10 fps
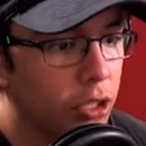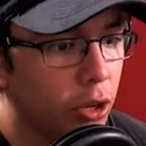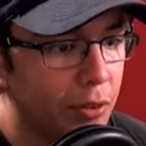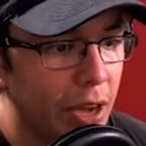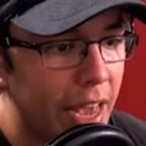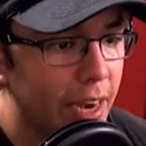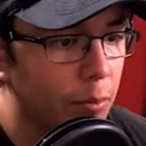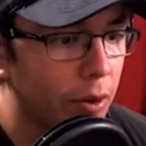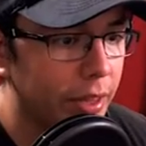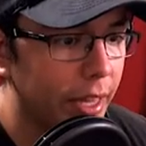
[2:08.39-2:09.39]
So if you hit
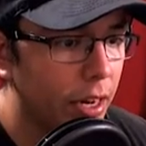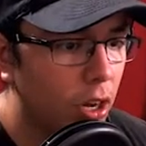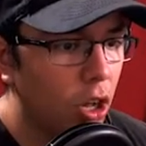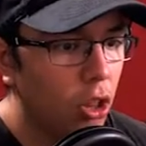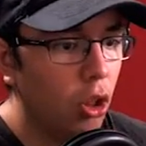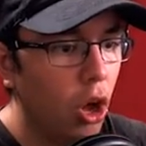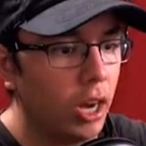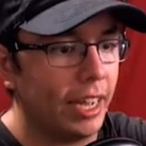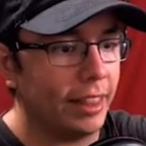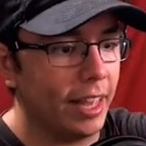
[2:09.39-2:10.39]
him with it...
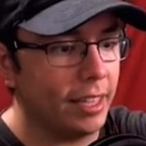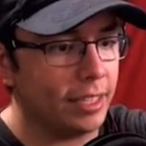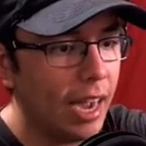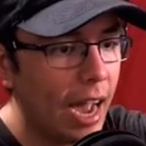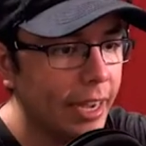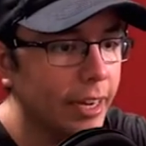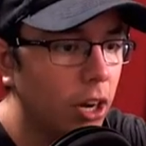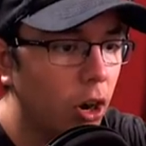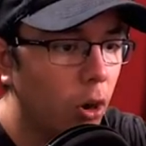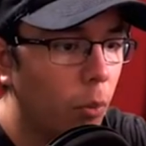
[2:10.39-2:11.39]
Look at this guy!
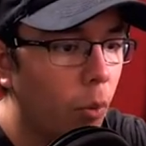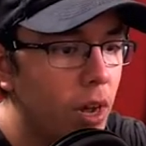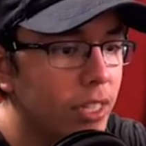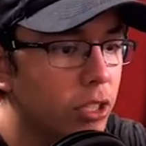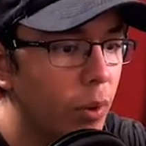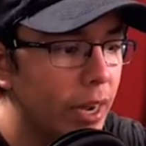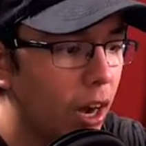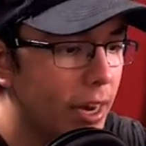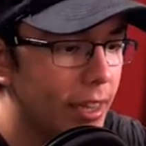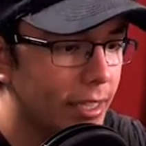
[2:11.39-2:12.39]
What is going
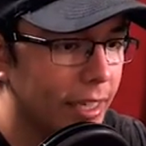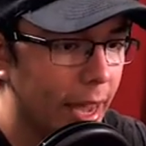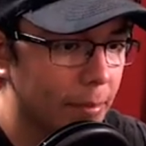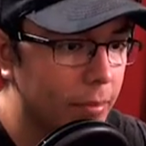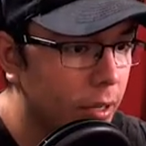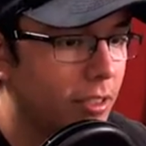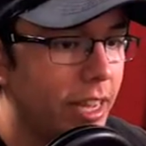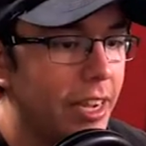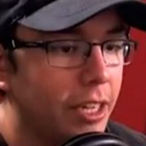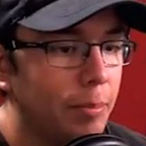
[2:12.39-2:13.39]
on in this game?
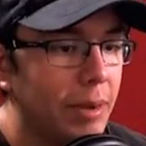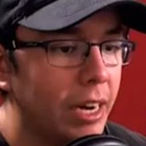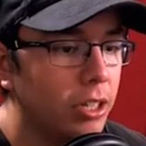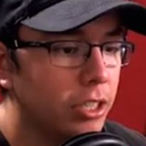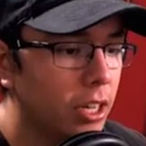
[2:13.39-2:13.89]
Take your beers.